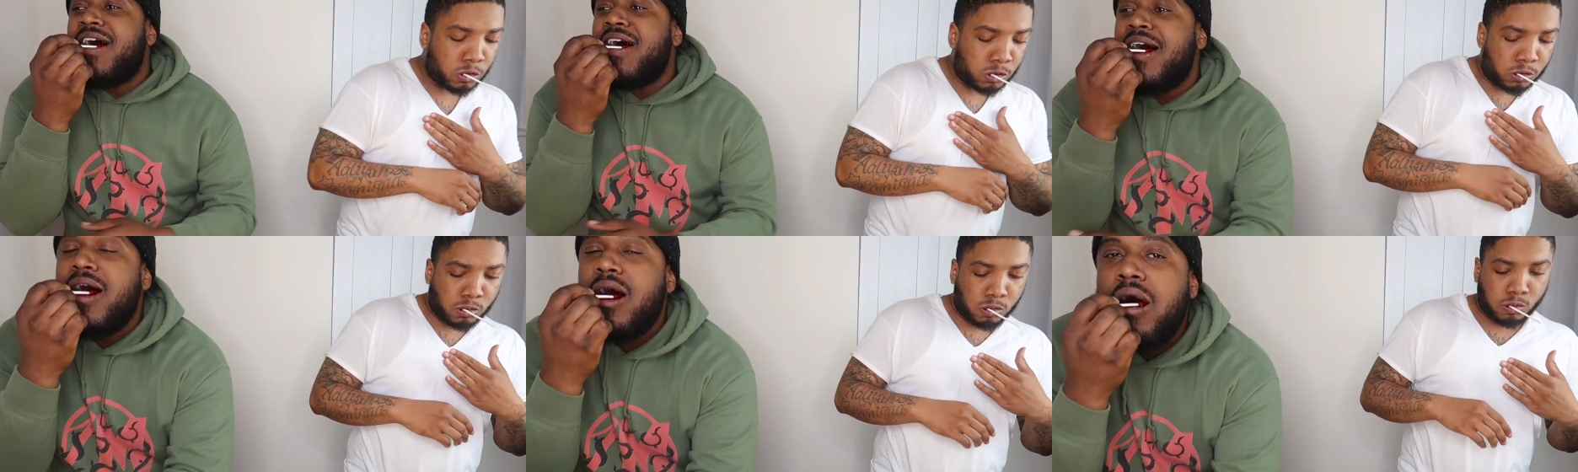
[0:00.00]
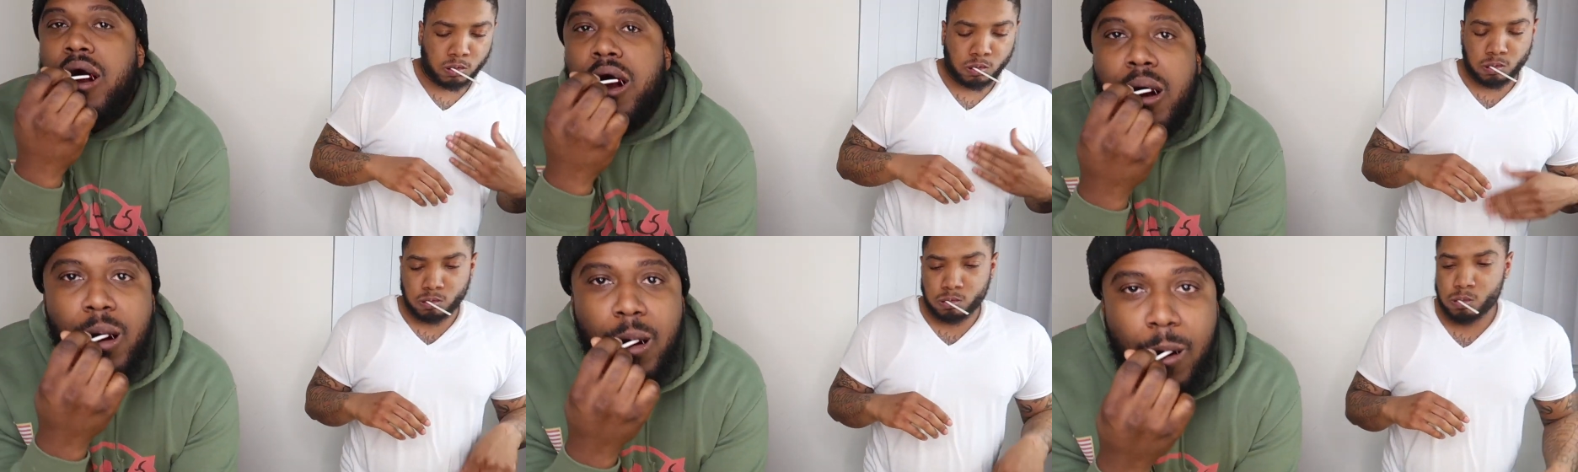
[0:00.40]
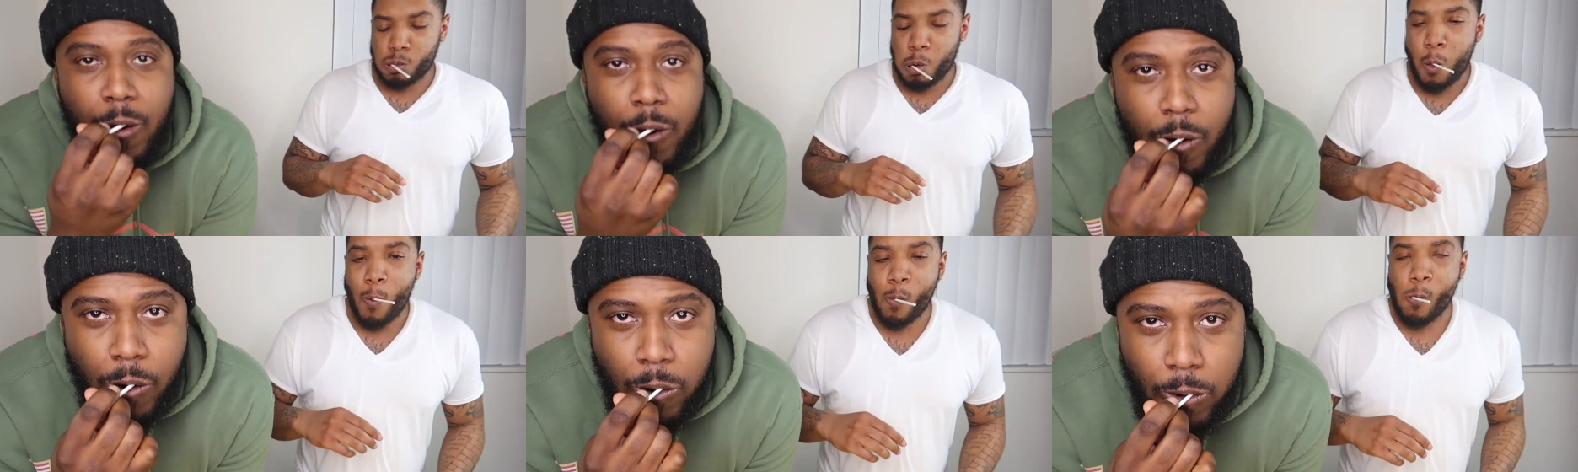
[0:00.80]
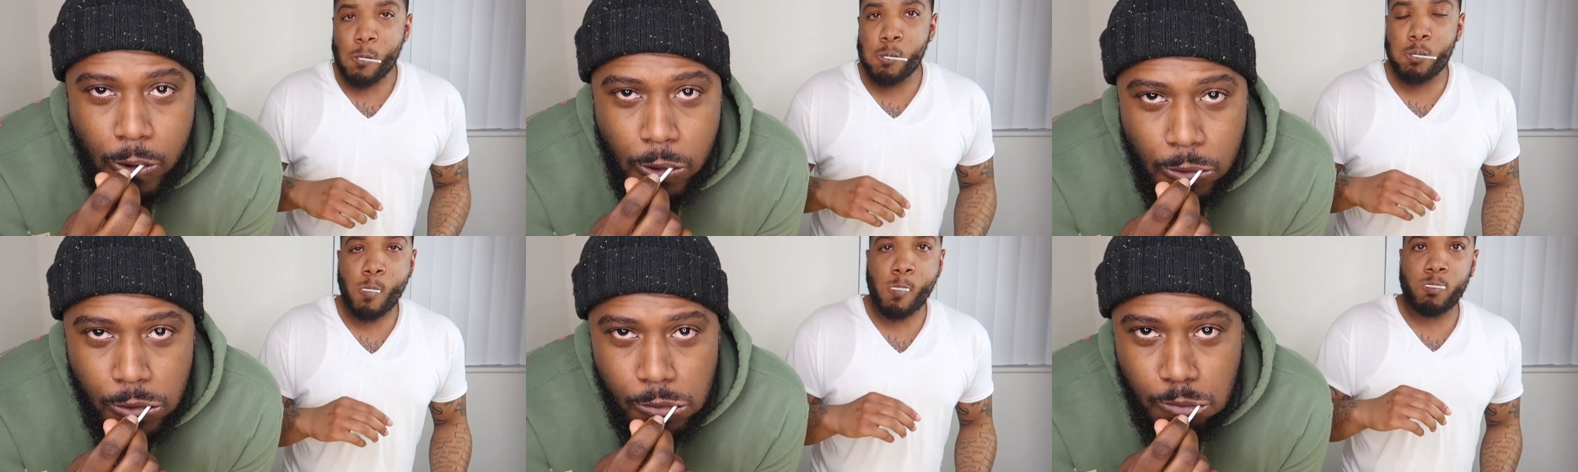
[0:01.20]
Speaker 1: No, you gotta swallow
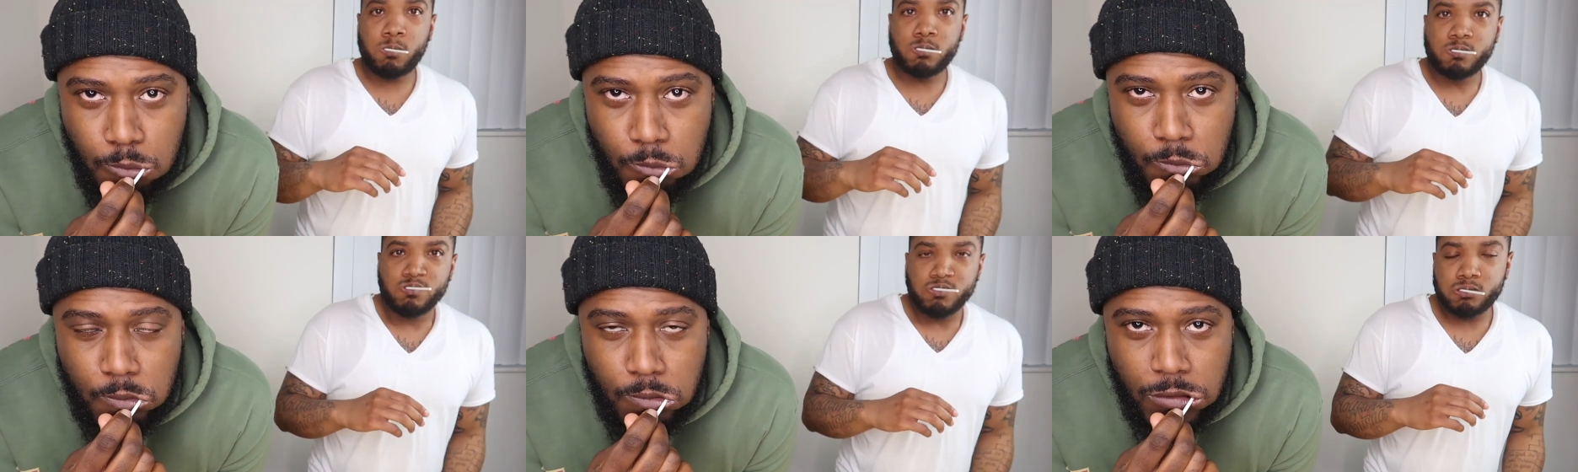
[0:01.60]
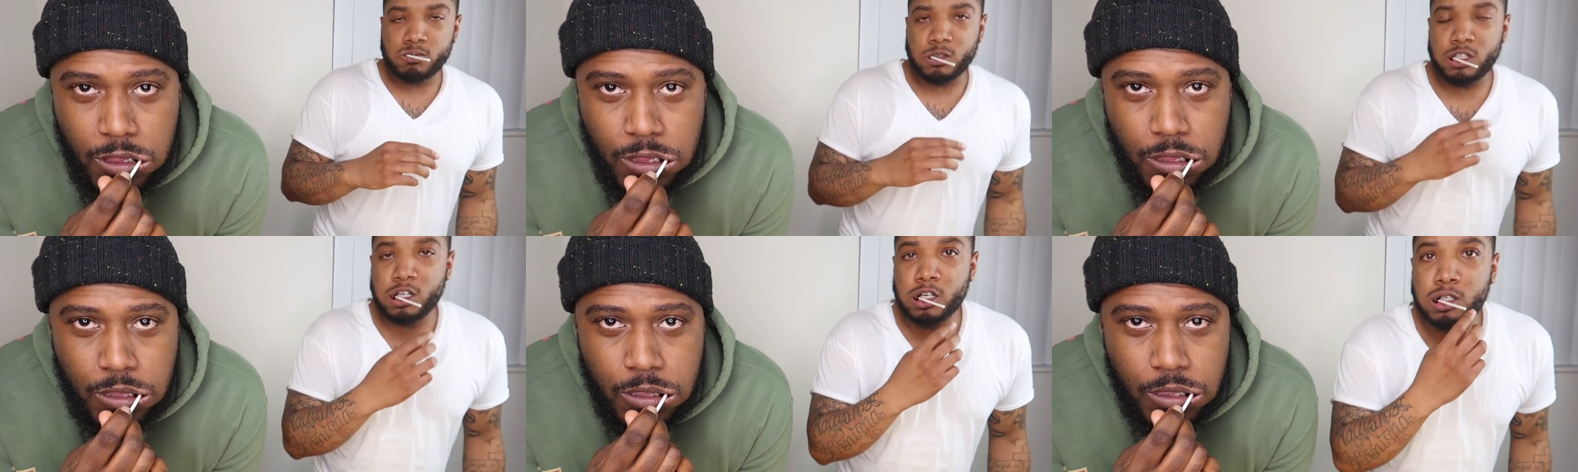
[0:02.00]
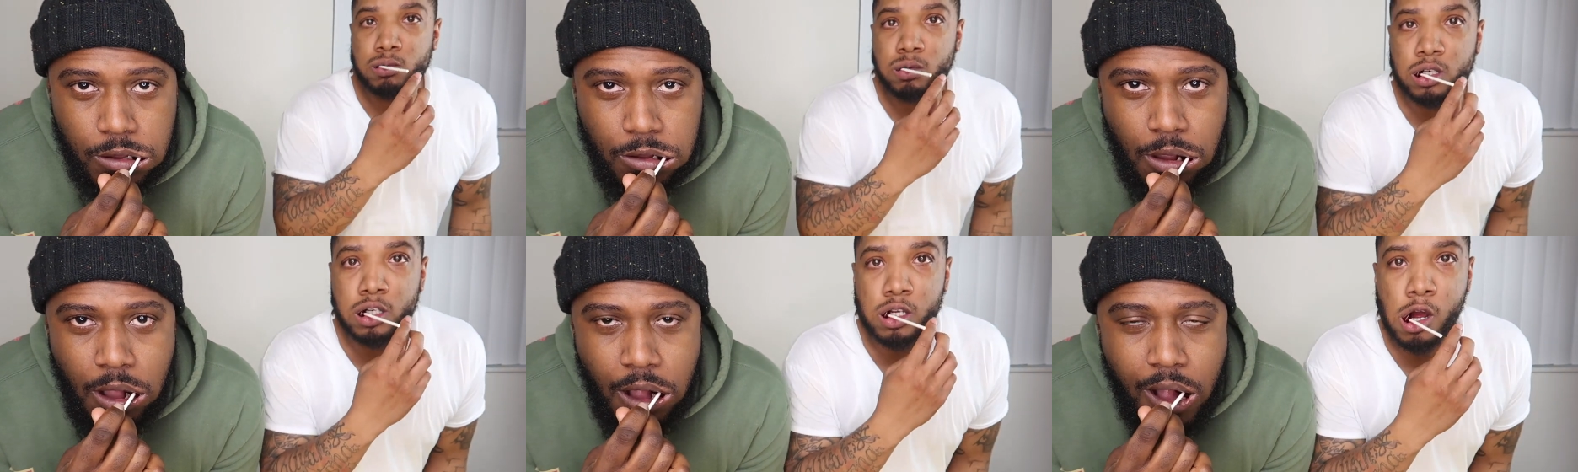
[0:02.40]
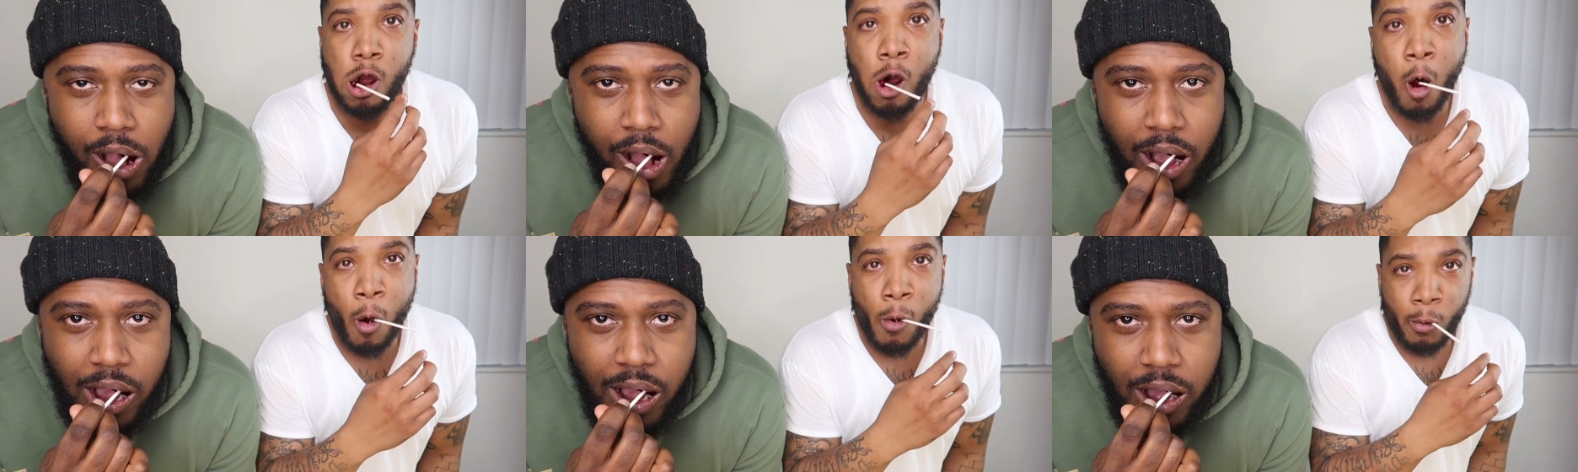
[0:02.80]
that spit, babe. My nose running,
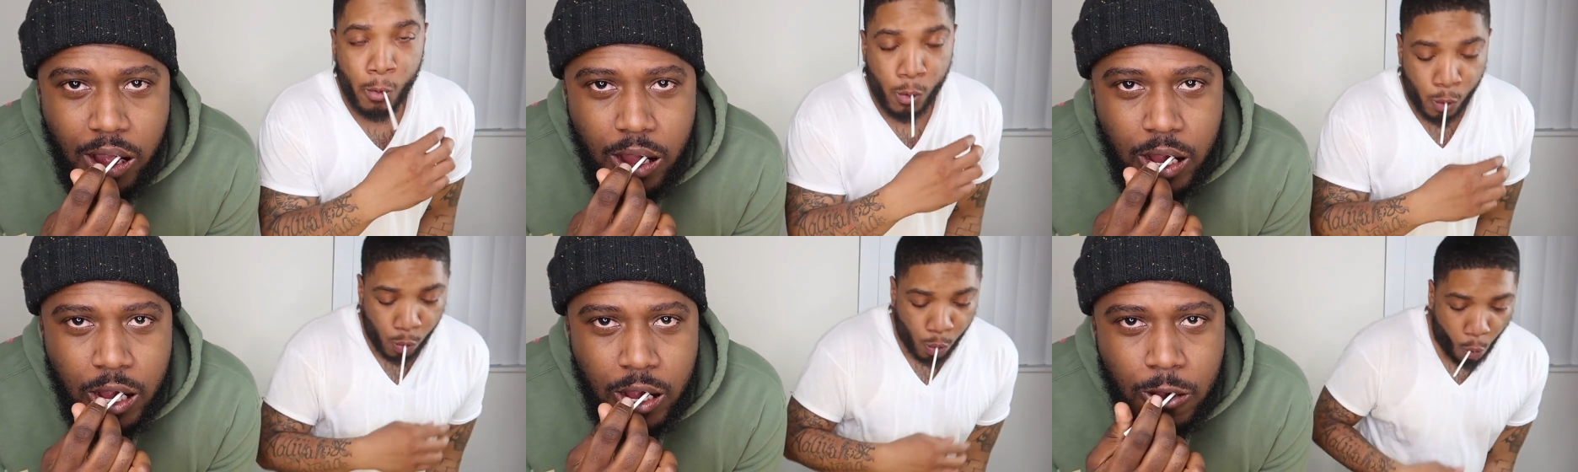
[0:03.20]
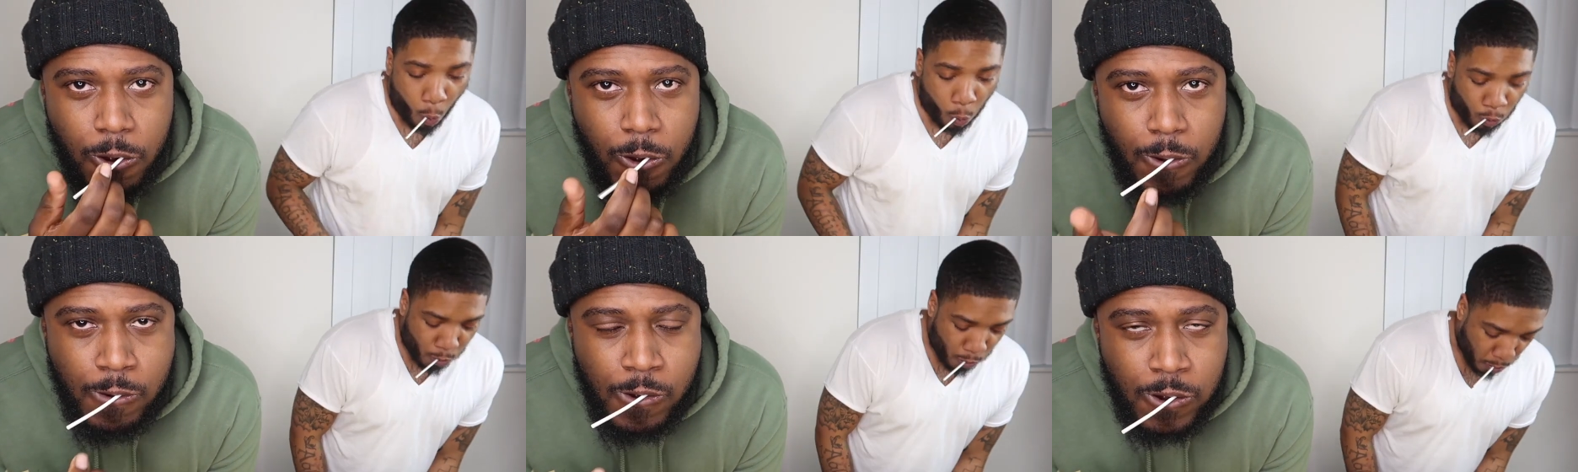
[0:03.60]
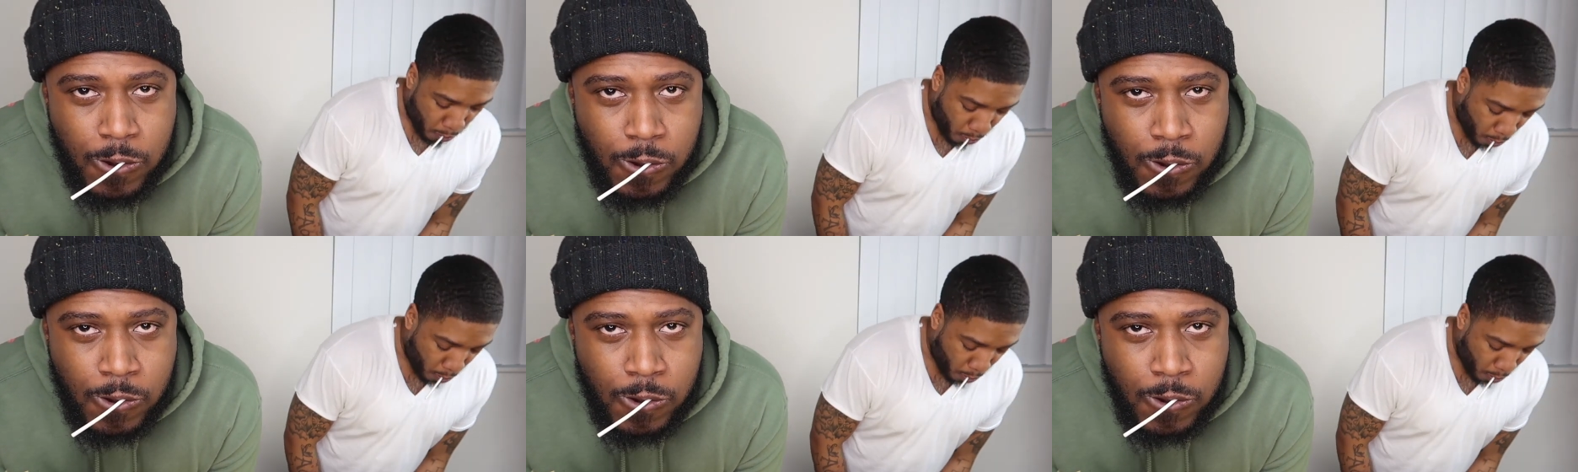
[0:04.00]
y'all. Swallow